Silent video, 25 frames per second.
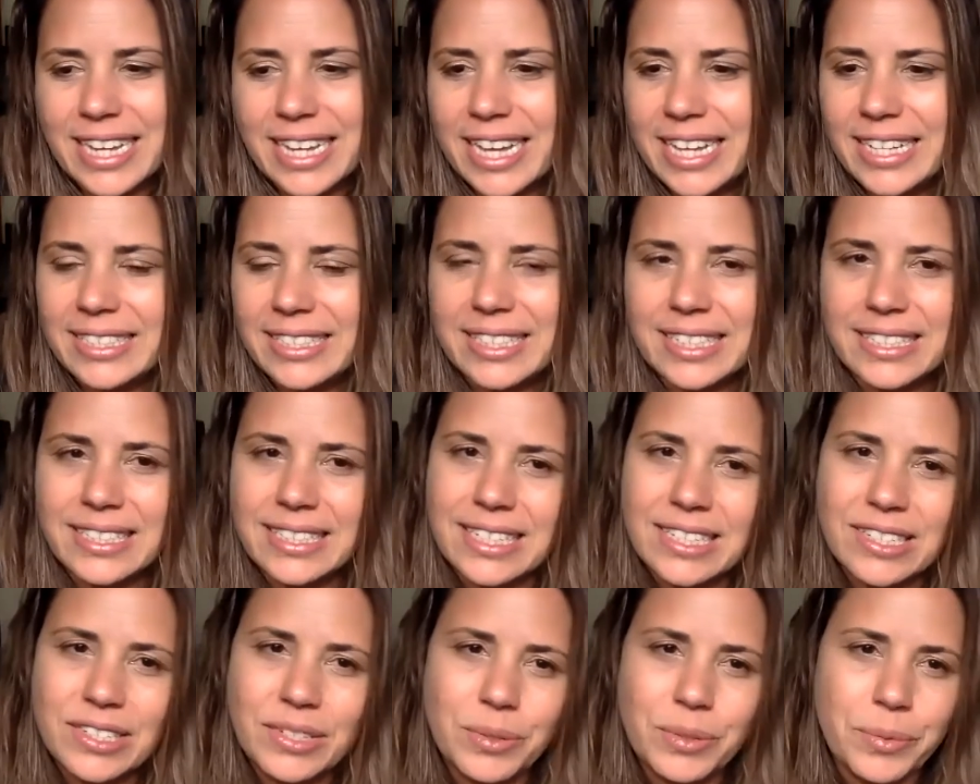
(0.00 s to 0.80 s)
takes us
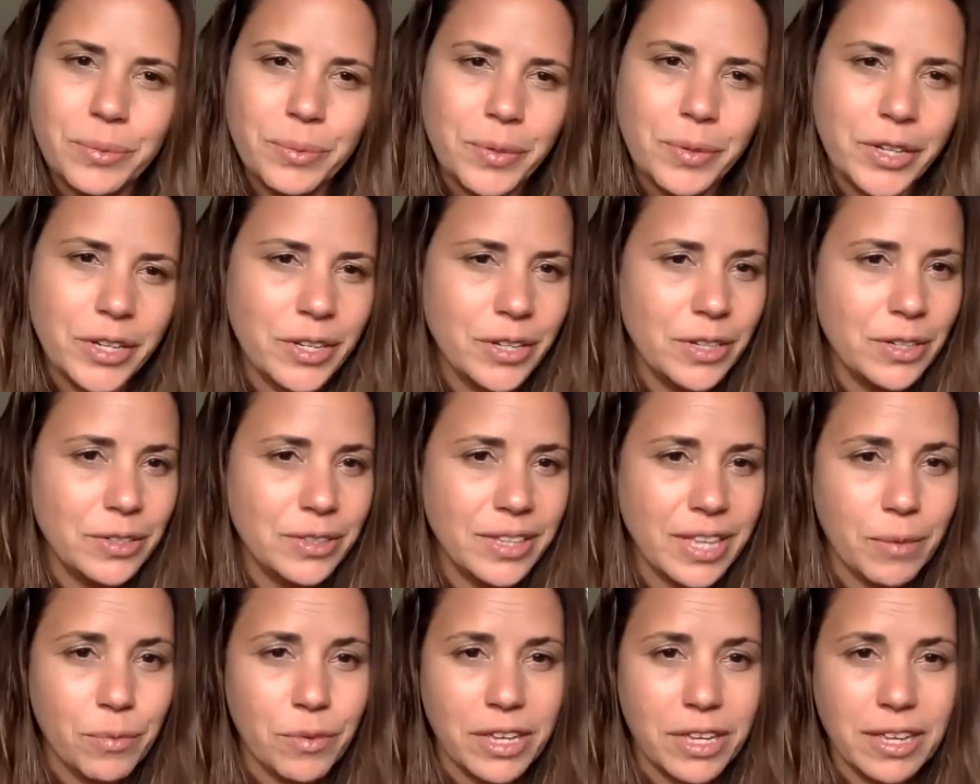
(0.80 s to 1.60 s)
into a world
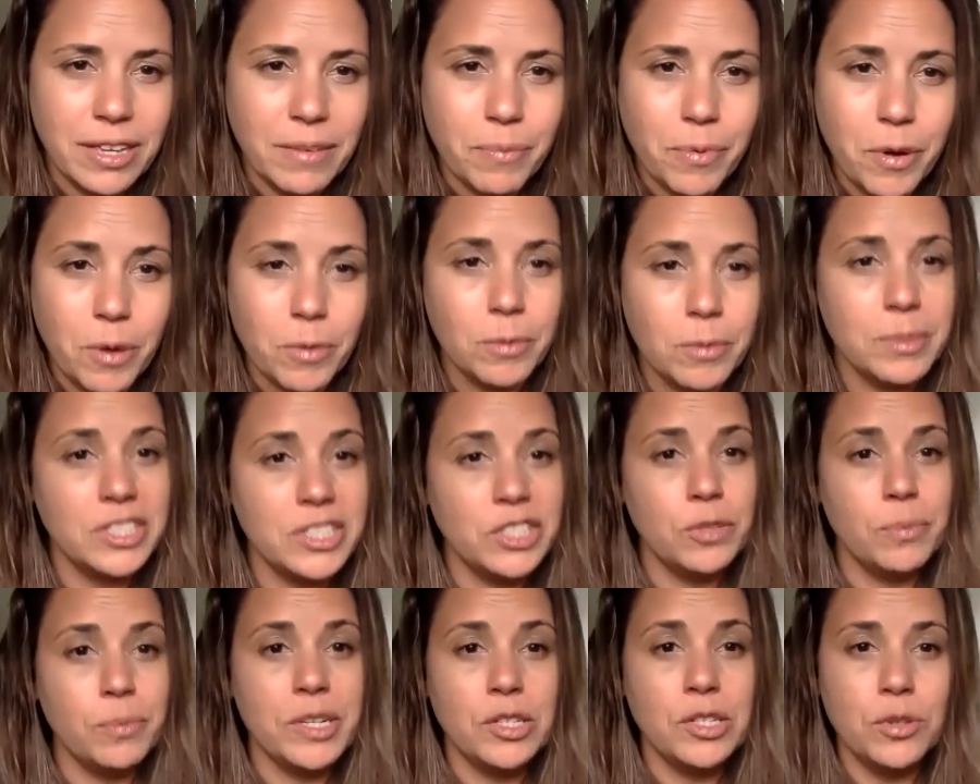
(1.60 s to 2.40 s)
that we probably
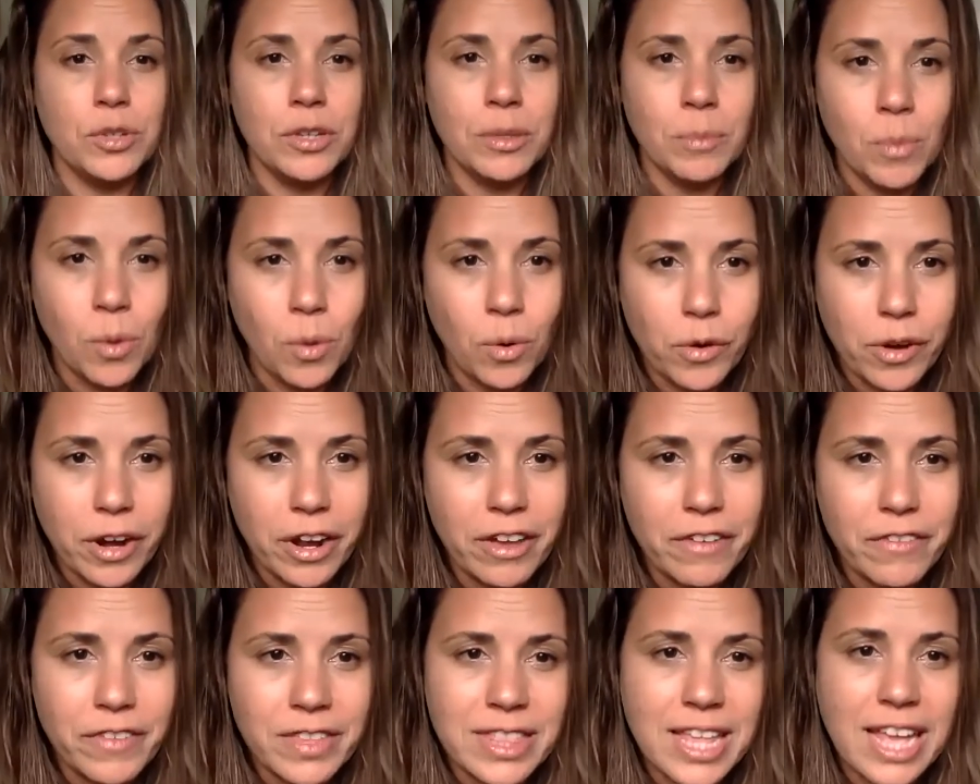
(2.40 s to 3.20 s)
should be doing more
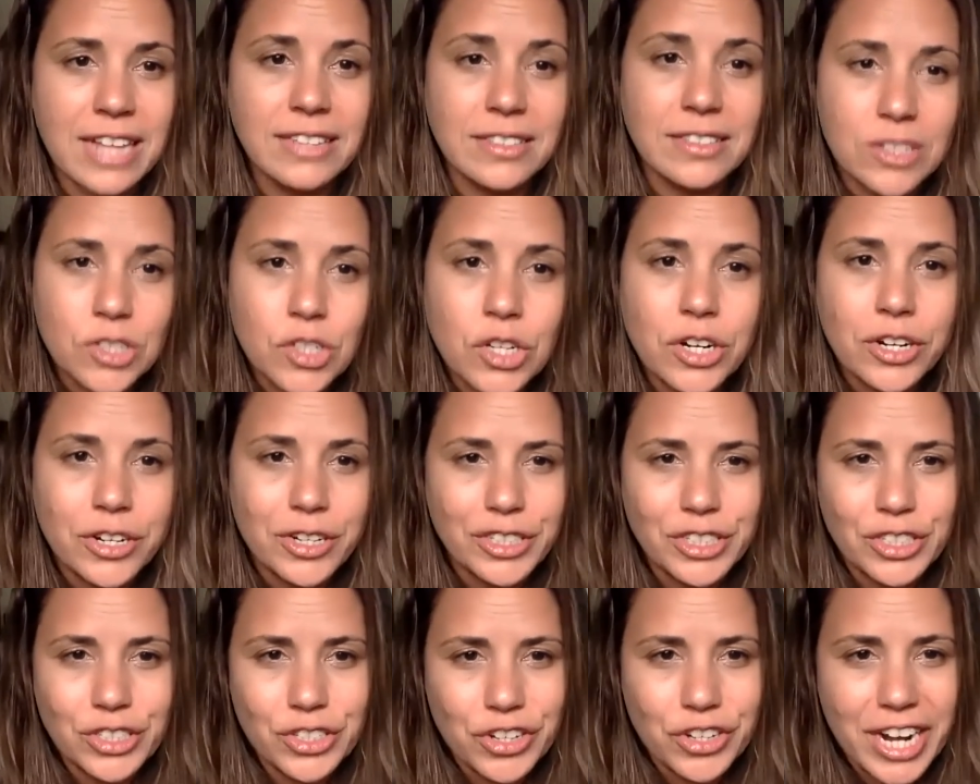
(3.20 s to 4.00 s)
of, and that's the
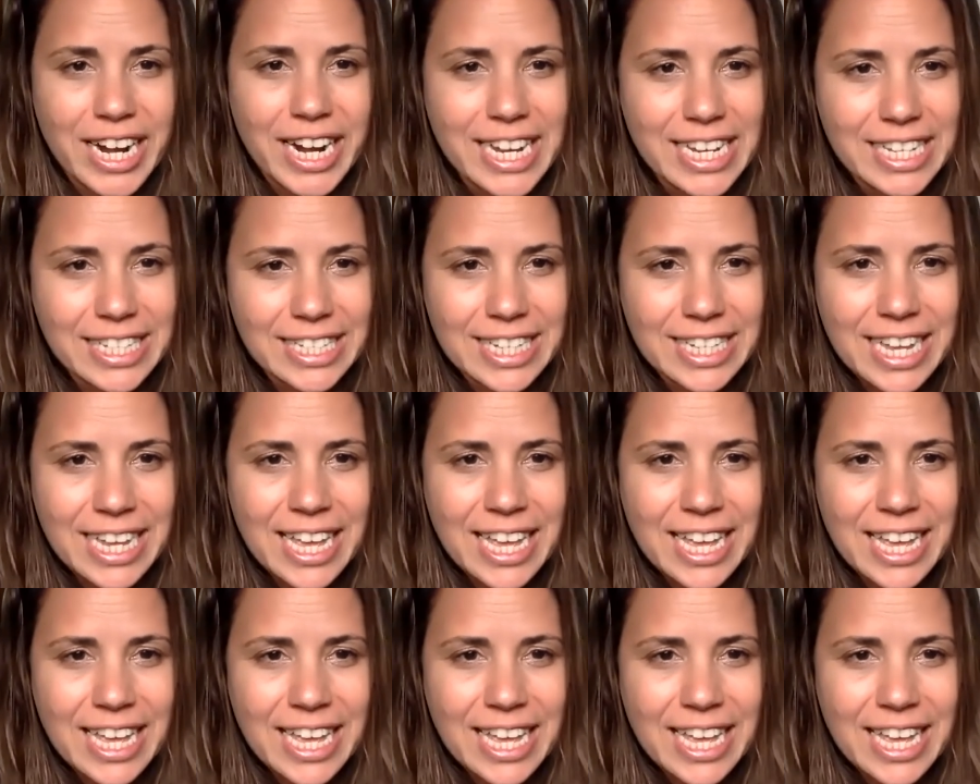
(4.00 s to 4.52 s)
Torres Strait.